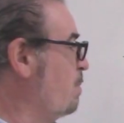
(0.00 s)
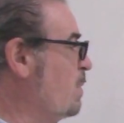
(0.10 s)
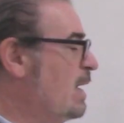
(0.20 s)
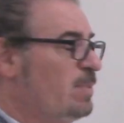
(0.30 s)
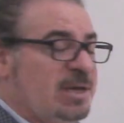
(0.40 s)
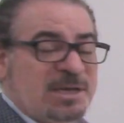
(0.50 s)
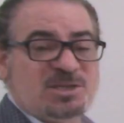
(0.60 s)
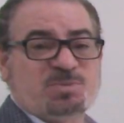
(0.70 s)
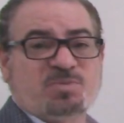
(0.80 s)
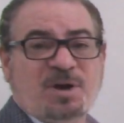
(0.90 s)
Maybe
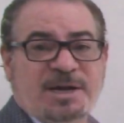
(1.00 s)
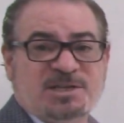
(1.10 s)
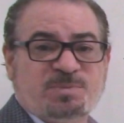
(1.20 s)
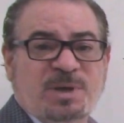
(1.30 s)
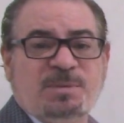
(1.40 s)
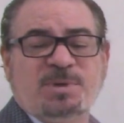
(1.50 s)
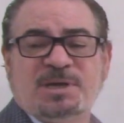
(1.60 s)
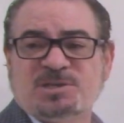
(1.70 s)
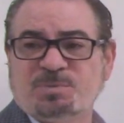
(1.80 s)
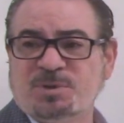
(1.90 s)
it's price, maybe
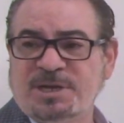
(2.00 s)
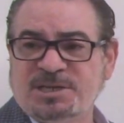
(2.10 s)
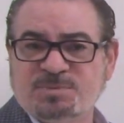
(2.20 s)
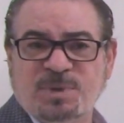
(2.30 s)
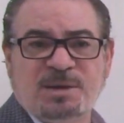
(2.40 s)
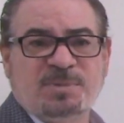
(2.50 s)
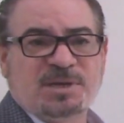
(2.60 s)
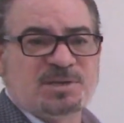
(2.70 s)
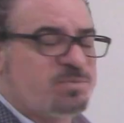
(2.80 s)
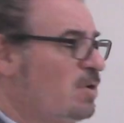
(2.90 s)
it's place, maybe
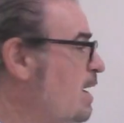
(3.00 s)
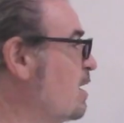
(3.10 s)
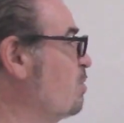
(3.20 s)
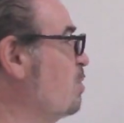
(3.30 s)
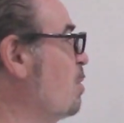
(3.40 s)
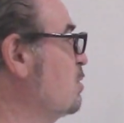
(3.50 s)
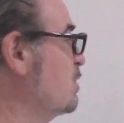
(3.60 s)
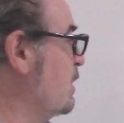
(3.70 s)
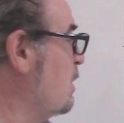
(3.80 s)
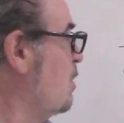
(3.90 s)
it's product
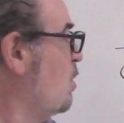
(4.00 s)
promotion.